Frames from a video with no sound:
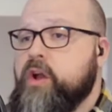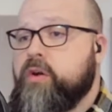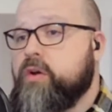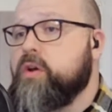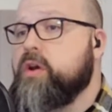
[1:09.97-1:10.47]

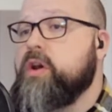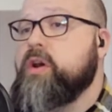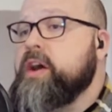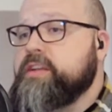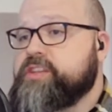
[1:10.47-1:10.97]

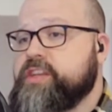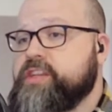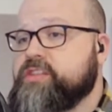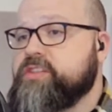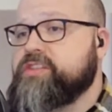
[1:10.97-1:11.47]
Oh,
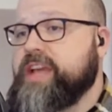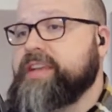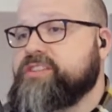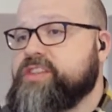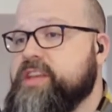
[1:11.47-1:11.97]
Jesus, I
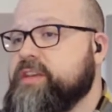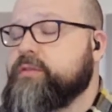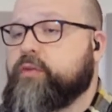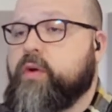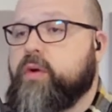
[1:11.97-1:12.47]

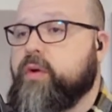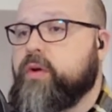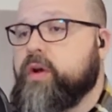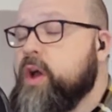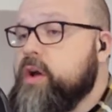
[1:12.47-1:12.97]
sing
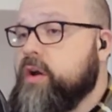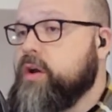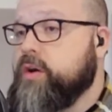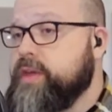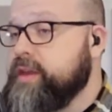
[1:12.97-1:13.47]
for
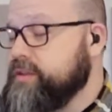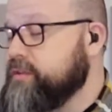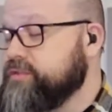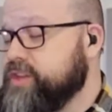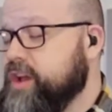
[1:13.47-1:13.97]
all that
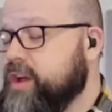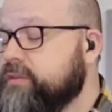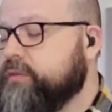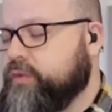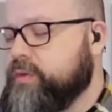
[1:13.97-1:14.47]
you
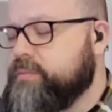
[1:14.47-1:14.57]
done for